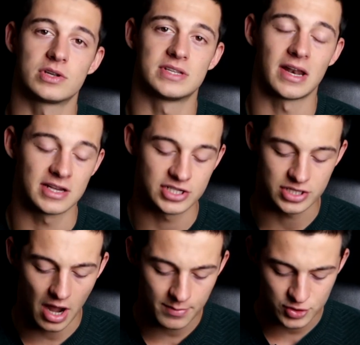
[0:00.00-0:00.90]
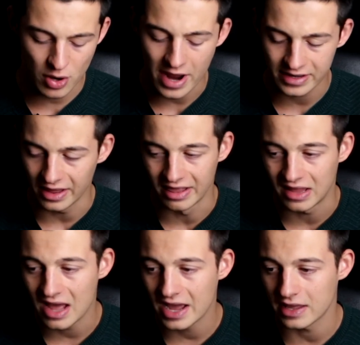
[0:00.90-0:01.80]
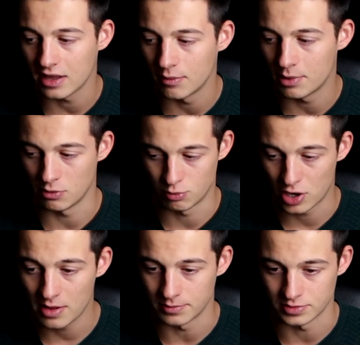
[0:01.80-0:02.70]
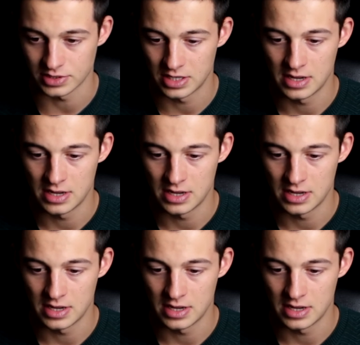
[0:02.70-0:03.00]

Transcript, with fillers: is that I stopped trying to lie about problems.